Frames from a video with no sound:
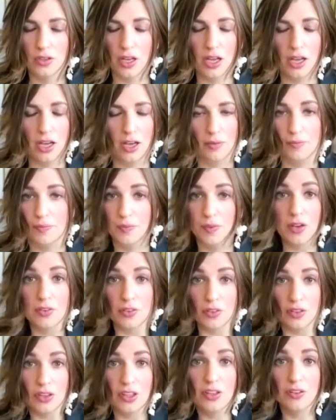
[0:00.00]

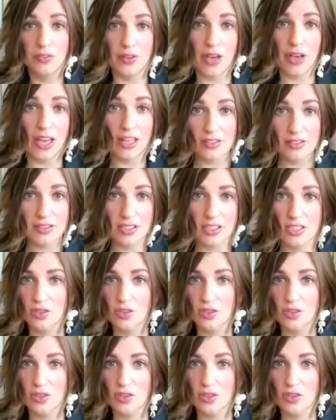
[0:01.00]
the event